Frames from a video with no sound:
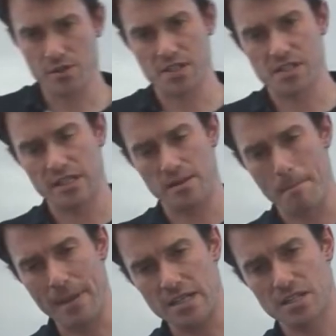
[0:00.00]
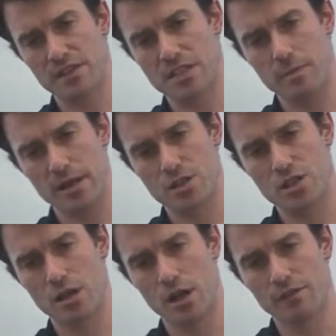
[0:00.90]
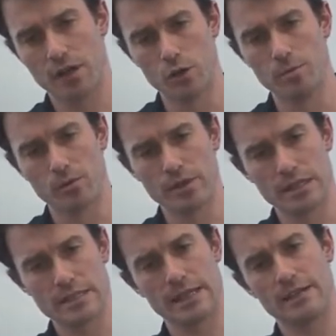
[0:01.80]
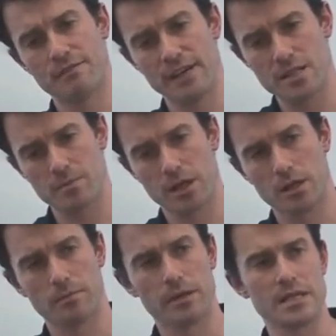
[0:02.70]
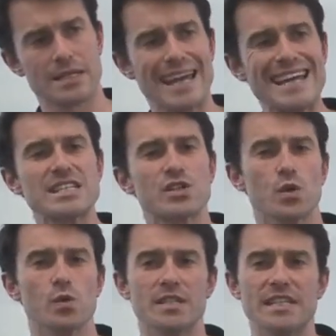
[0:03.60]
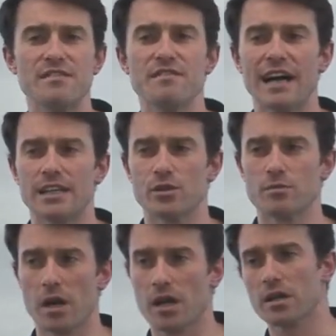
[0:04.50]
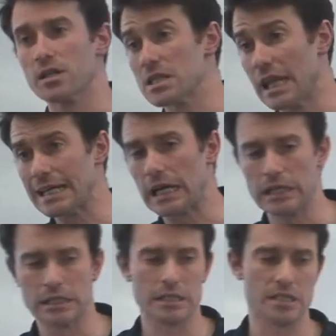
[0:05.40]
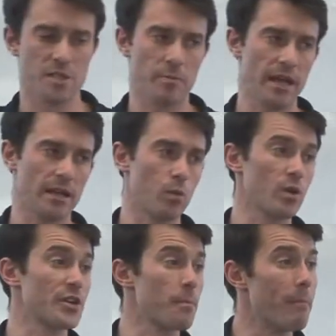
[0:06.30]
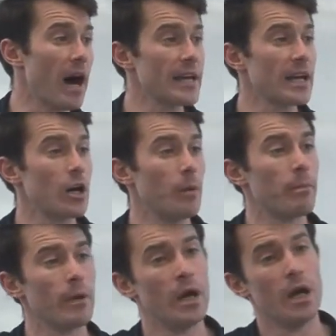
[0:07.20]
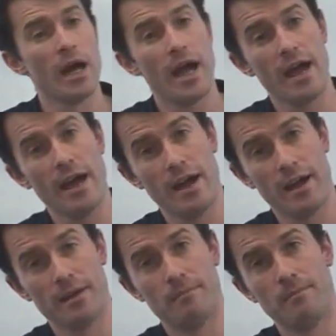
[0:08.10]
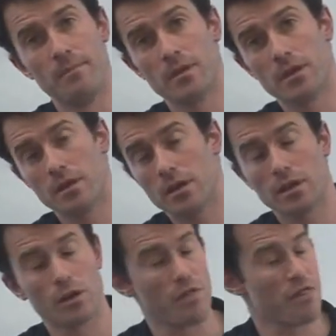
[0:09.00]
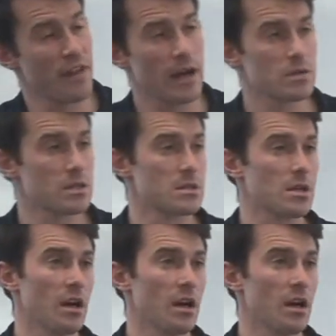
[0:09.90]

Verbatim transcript: years have seen the massive expansion of global real estate investment companies into devalued markets like Ireland and Spain, where they're buying up. Um, you know, thousands